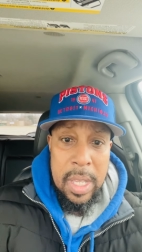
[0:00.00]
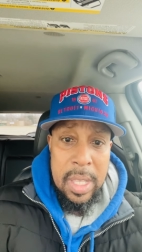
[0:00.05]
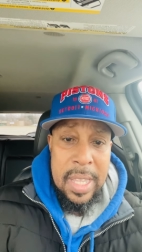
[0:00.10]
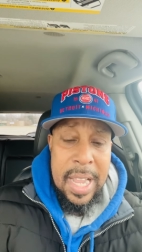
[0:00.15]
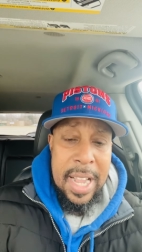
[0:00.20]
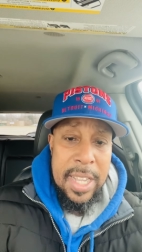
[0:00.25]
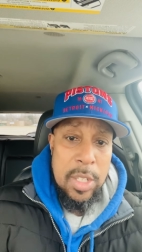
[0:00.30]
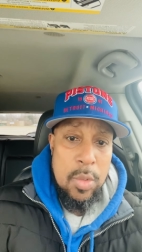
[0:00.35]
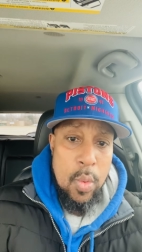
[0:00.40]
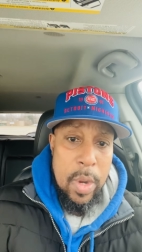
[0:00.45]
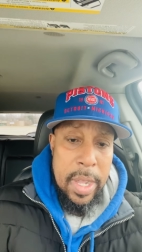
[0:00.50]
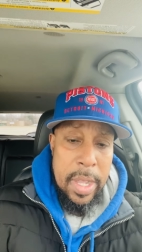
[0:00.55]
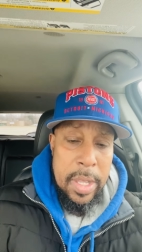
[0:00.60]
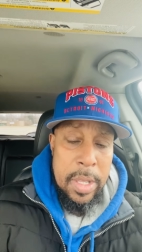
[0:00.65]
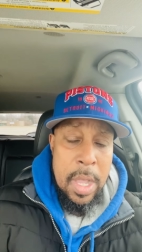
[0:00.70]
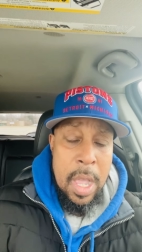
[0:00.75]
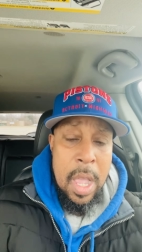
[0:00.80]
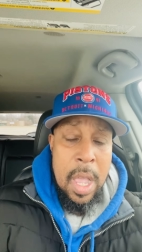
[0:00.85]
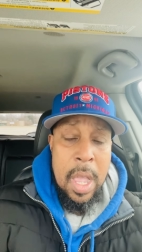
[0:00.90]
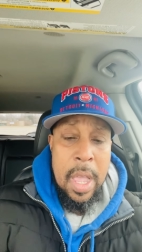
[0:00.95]
And that's when
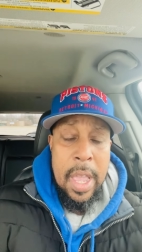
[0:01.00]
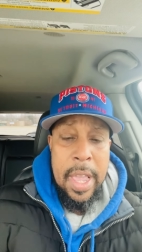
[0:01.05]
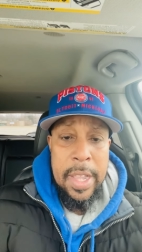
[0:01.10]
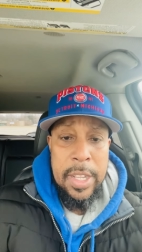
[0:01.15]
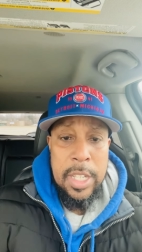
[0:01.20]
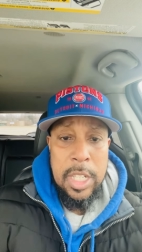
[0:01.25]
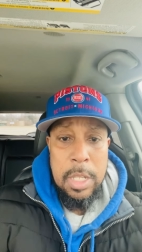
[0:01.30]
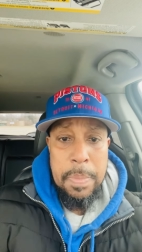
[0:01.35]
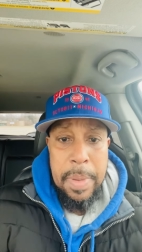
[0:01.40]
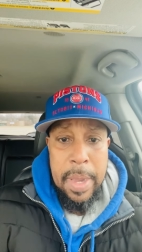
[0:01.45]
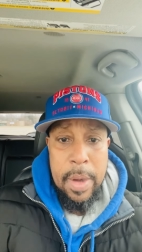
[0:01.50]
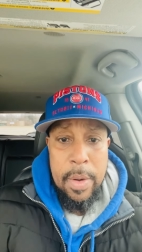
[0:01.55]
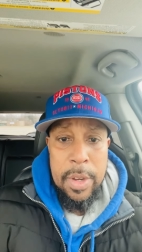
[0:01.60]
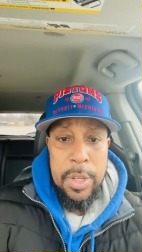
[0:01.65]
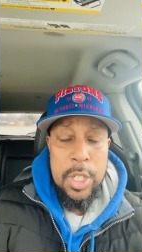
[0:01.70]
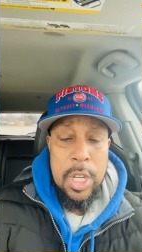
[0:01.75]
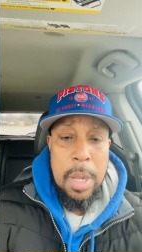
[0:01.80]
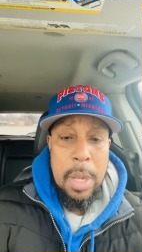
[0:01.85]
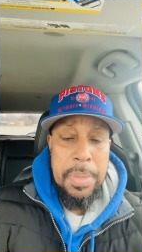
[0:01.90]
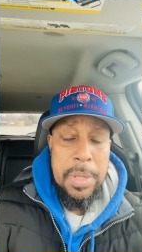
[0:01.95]
a spirit
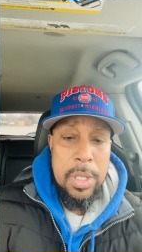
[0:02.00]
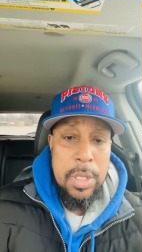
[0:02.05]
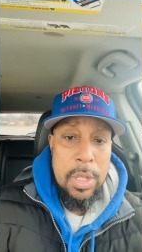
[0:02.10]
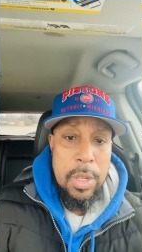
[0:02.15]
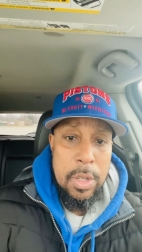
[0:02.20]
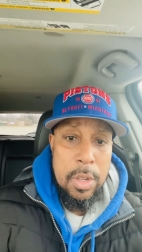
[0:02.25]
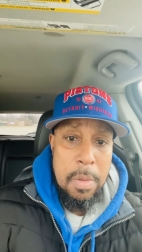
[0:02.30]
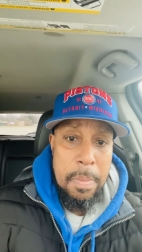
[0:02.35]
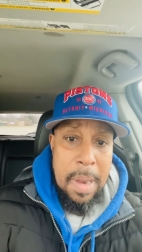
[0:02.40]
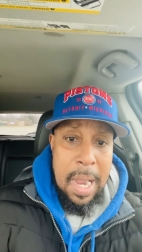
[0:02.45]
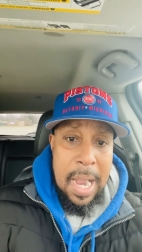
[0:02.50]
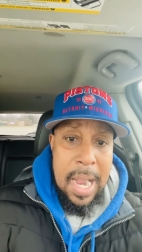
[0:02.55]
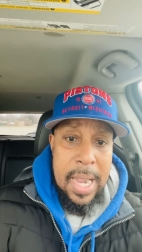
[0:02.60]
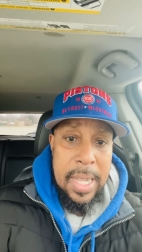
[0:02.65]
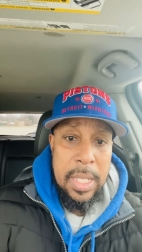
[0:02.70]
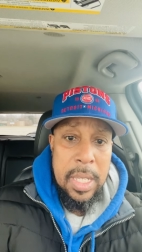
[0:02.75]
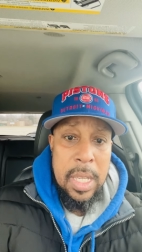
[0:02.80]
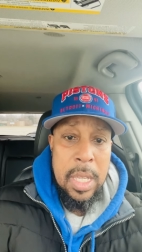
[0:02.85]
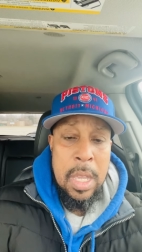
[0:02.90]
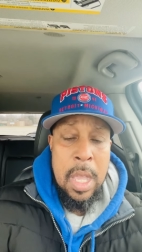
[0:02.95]
jumps into your
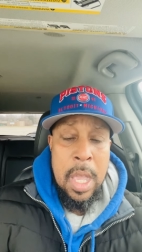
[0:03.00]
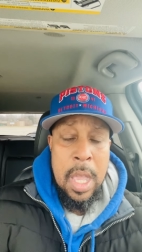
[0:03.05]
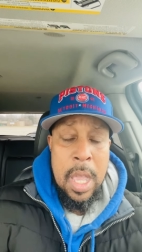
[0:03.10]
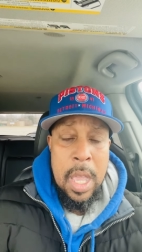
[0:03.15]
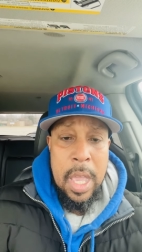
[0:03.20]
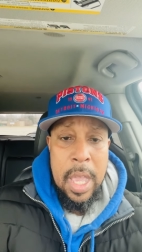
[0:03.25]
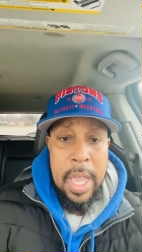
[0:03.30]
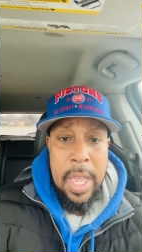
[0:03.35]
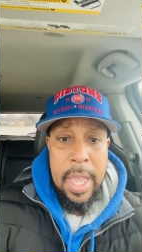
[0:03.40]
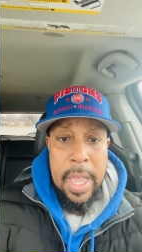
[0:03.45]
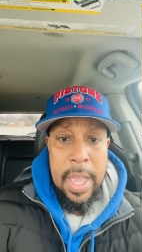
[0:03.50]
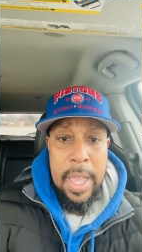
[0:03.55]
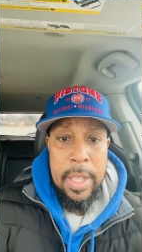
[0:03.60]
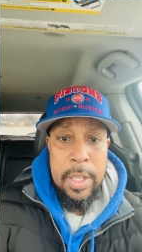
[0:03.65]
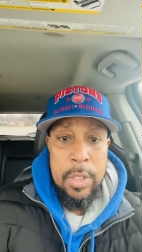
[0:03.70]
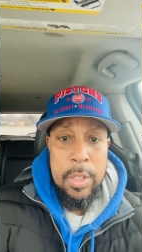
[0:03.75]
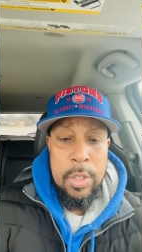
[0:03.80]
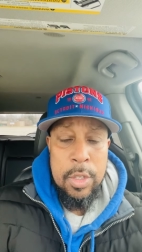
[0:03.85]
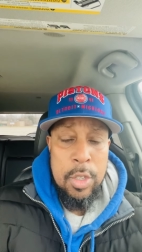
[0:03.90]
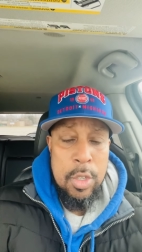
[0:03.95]
body
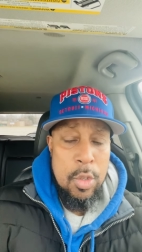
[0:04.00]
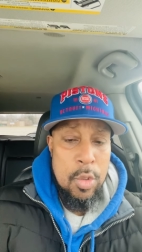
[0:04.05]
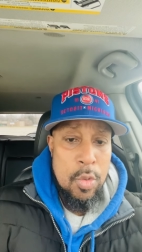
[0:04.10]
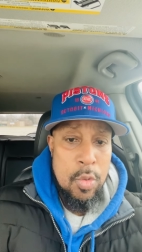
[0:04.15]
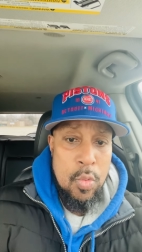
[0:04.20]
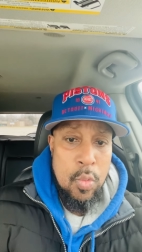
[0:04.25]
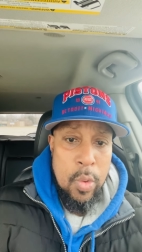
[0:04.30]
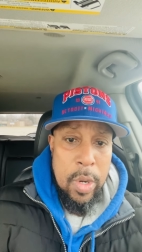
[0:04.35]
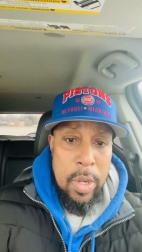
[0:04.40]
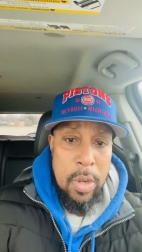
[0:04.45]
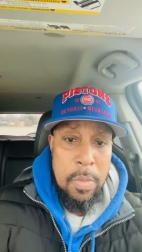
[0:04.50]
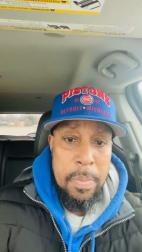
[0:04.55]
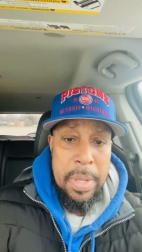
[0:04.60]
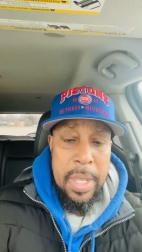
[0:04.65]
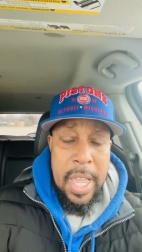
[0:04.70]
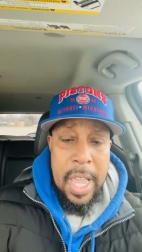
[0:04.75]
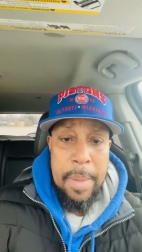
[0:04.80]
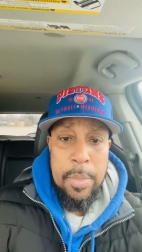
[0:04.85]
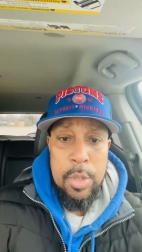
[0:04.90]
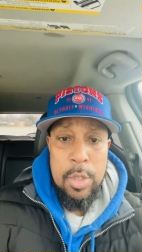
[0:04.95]
and you will
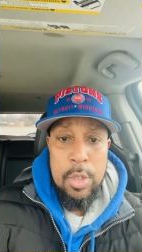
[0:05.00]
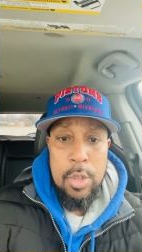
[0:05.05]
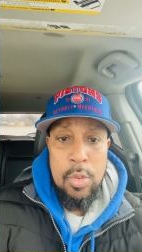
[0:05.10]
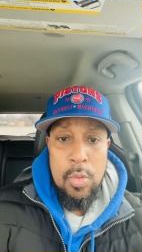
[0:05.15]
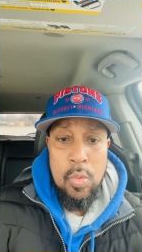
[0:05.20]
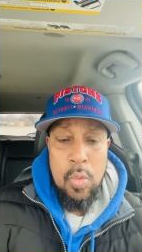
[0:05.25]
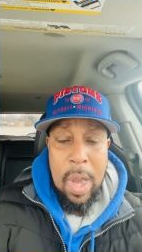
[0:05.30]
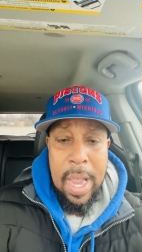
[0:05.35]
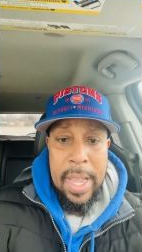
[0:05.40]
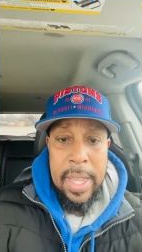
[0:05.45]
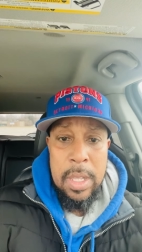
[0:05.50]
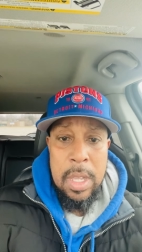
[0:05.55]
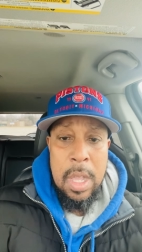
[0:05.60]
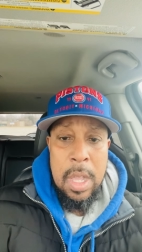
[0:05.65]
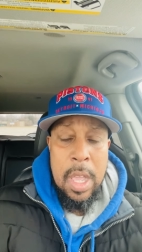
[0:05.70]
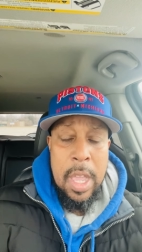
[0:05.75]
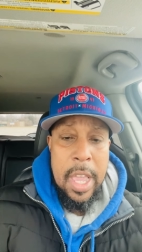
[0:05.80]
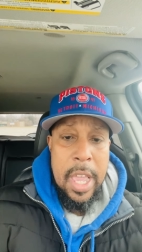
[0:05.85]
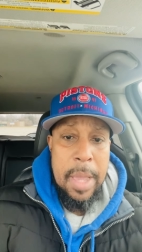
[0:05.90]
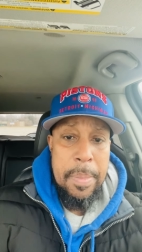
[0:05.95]
be able to write
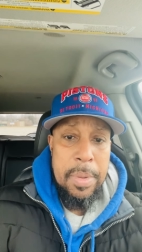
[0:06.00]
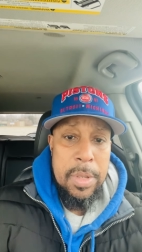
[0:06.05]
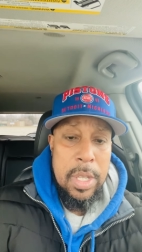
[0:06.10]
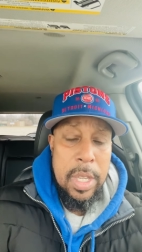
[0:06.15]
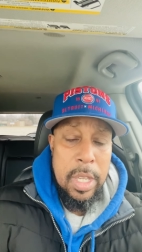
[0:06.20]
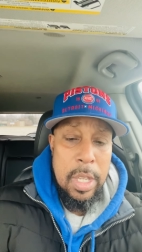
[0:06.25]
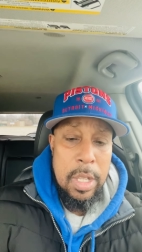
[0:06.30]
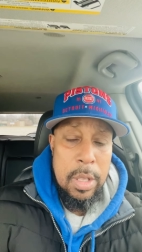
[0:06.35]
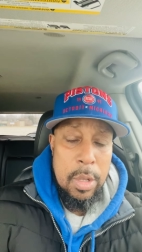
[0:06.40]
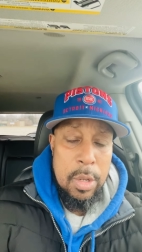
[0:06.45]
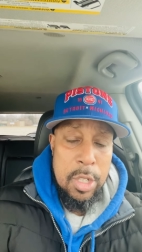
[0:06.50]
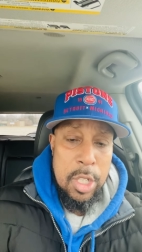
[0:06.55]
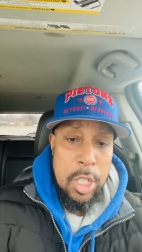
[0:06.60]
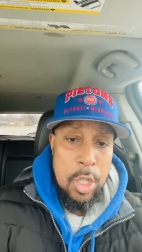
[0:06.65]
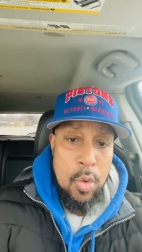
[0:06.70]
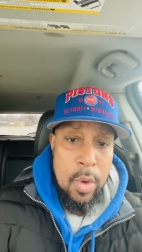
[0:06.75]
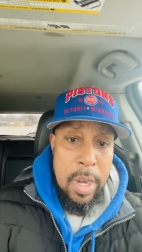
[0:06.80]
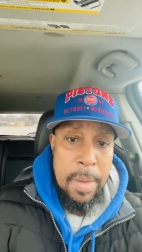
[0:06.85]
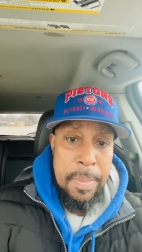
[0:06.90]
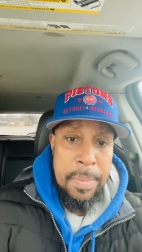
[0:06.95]
a particular
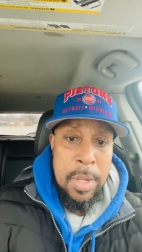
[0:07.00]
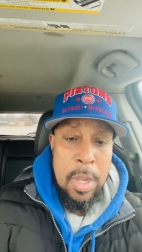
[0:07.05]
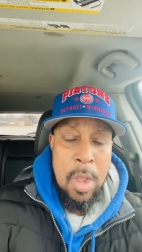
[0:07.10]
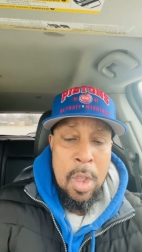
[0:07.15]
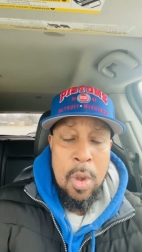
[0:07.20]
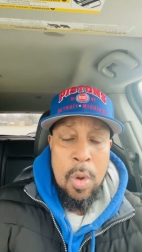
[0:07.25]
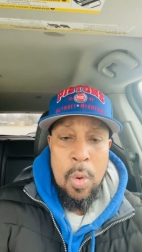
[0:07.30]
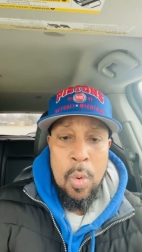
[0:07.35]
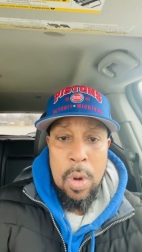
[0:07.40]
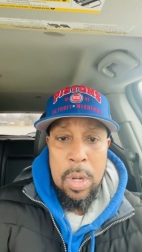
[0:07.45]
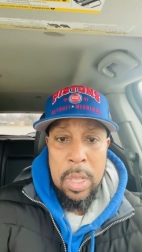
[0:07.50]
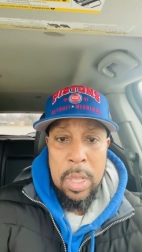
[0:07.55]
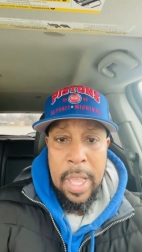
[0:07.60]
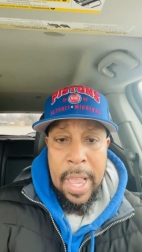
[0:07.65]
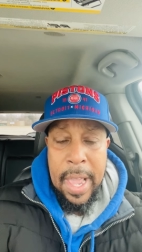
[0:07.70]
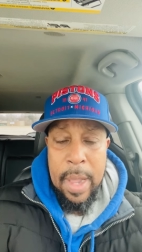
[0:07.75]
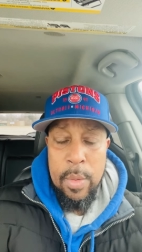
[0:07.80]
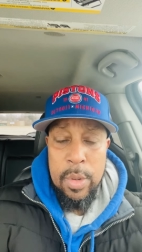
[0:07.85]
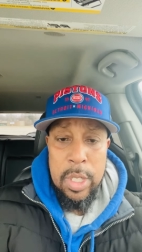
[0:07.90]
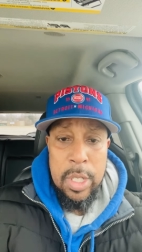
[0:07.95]
script or
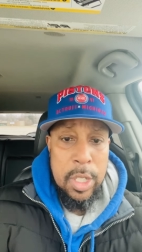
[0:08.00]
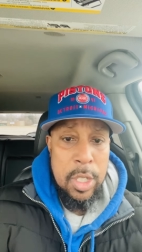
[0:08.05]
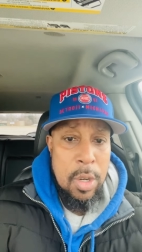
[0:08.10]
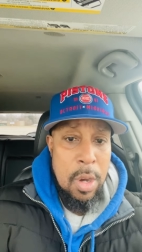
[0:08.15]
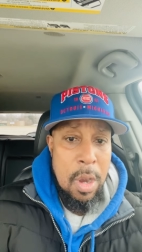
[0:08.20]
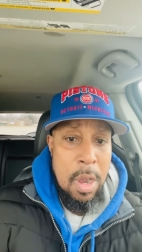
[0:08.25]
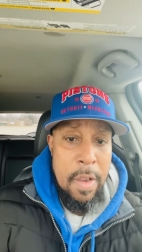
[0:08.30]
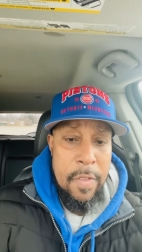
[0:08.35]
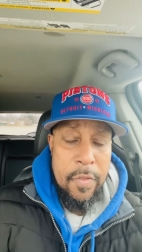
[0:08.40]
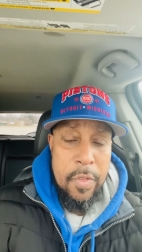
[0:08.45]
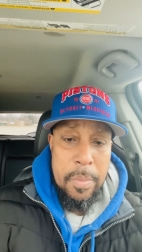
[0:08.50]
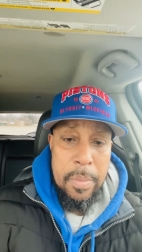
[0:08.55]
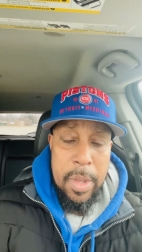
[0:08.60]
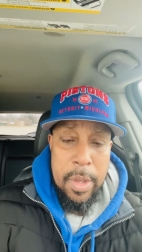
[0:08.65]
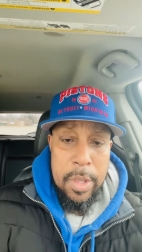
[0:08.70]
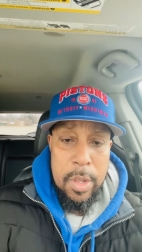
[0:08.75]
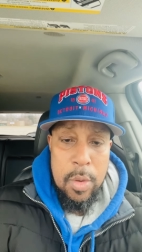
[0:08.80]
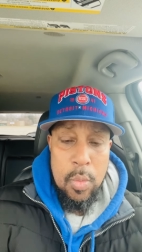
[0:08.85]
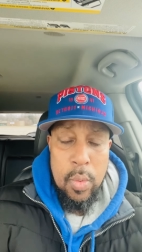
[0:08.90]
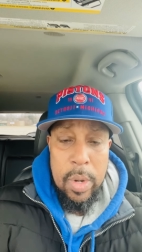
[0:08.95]
language that you're
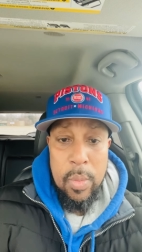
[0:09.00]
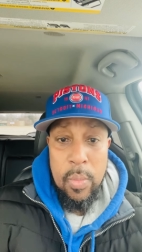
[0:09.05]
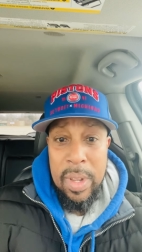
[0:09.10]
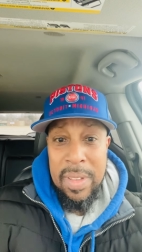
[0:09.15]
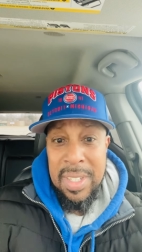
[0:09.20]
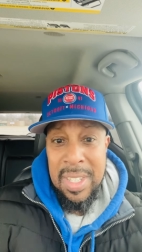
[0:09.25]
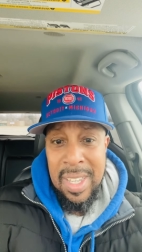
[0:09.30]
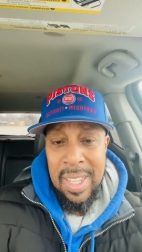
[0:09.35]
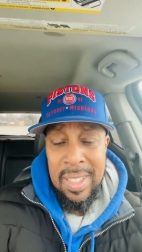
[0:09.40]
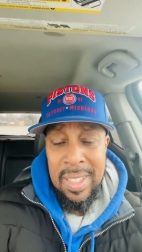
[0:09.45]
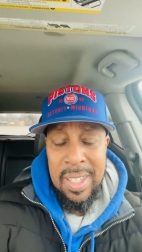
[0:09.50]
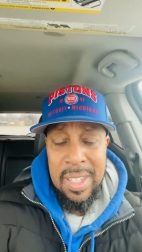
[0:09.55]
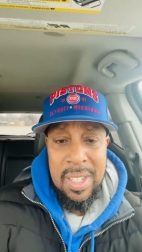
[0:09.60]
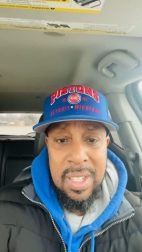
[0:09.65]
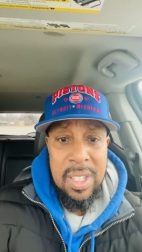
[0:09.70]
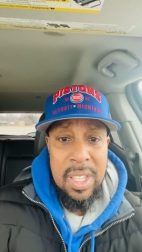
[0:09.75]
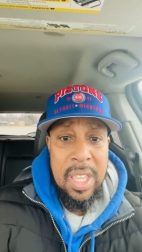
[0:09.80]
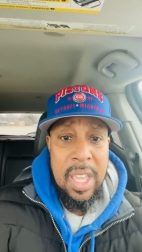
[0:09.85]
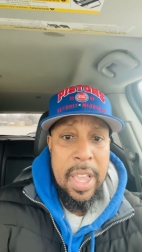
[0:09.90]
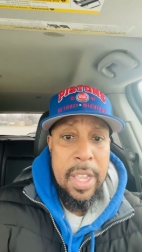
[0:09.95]
unfamiliar with. We've seen this
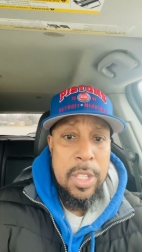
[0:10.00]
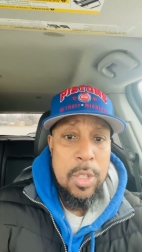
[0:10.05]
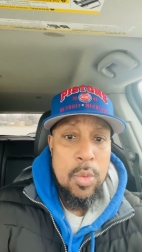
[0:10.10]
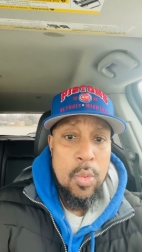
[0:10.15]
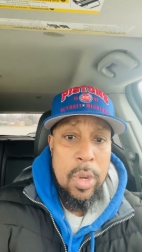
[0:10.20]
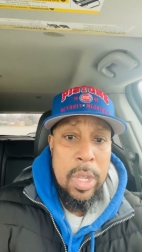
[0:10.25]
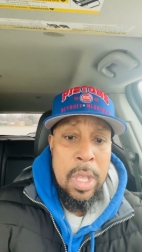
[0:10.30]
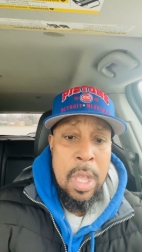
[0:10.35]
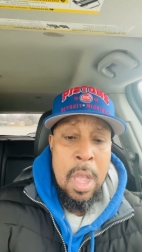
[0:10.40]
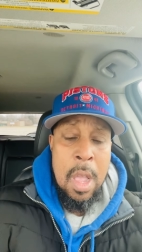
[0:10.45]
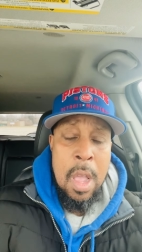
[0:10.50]
in the case with